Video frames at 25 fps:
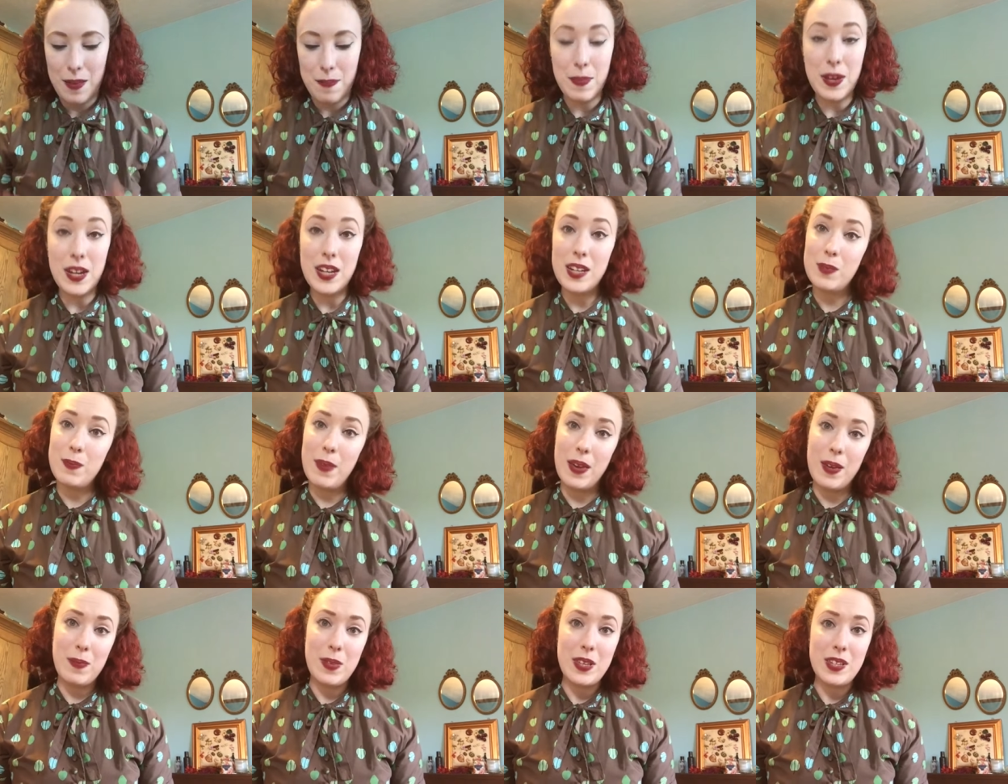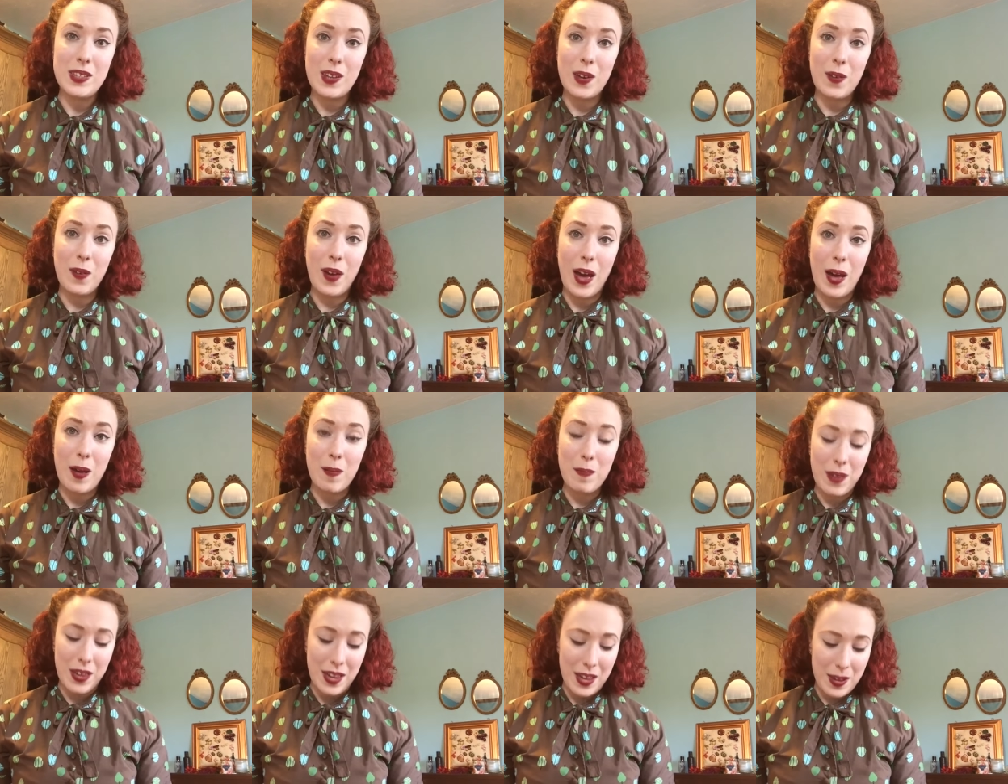Minis make me so
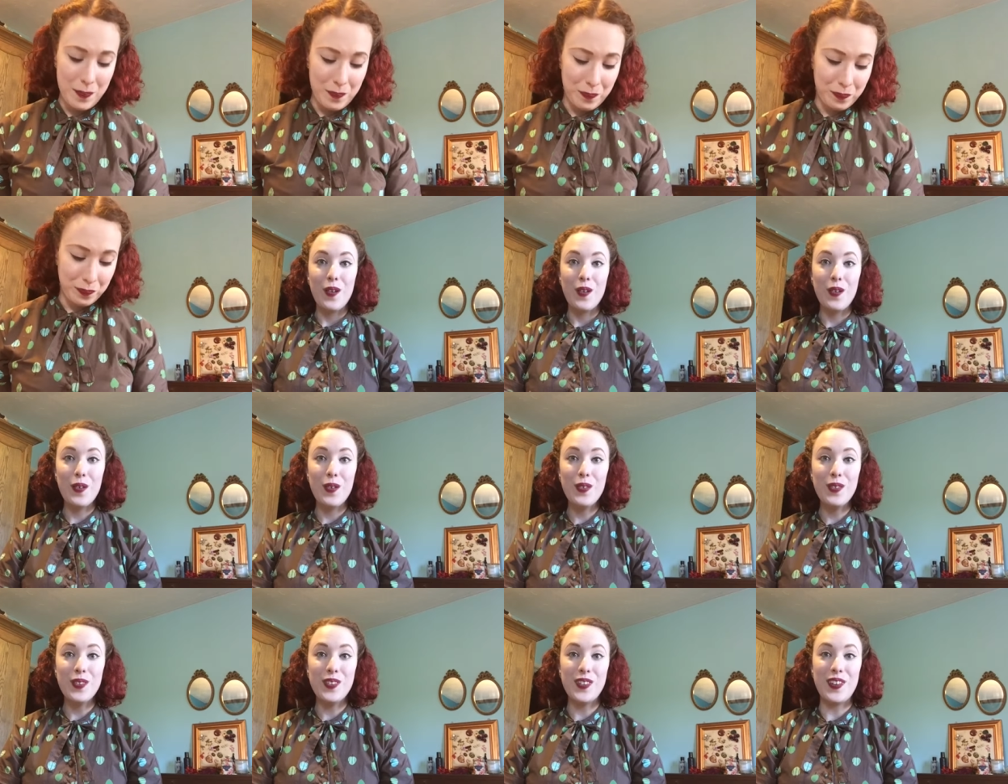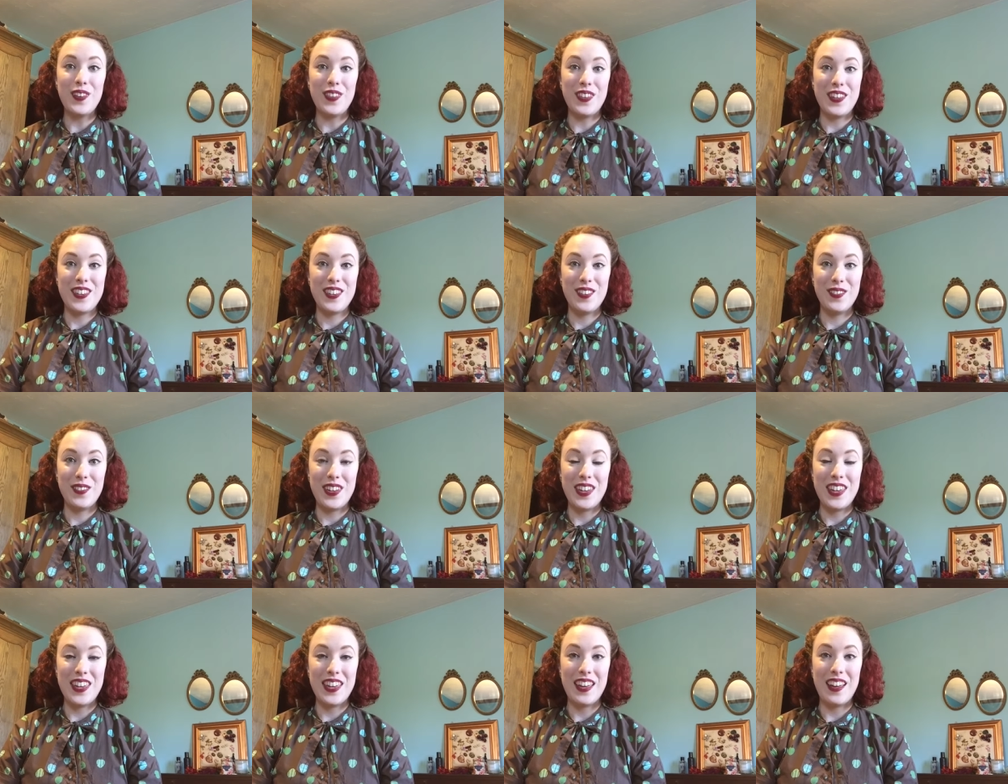happy. Also this
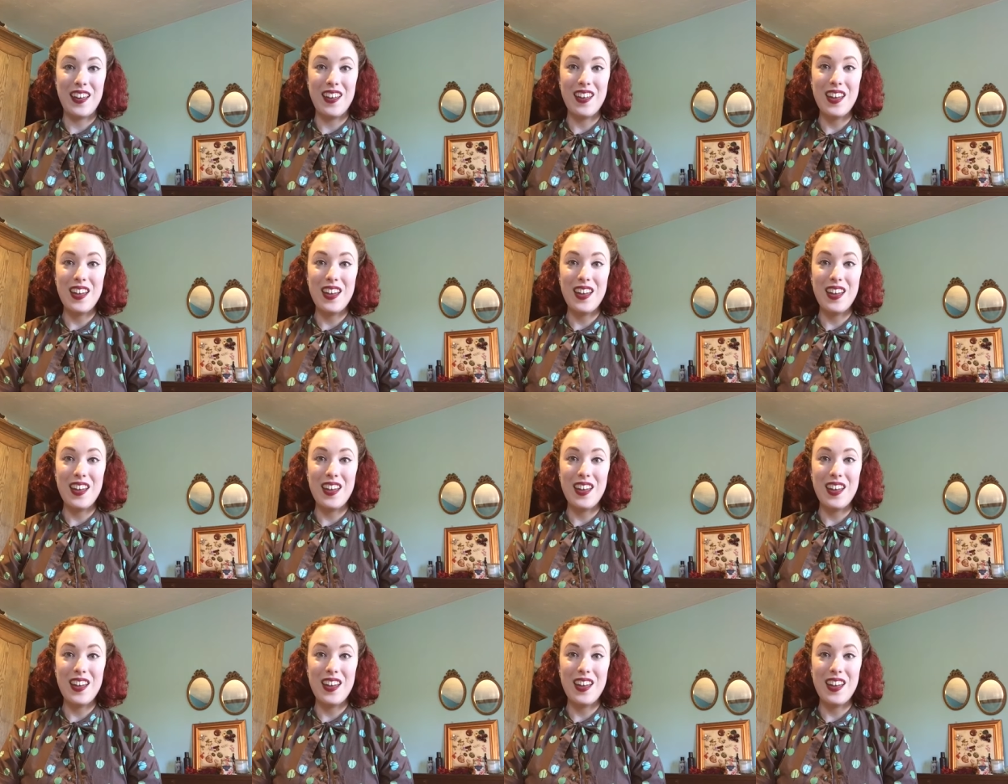week,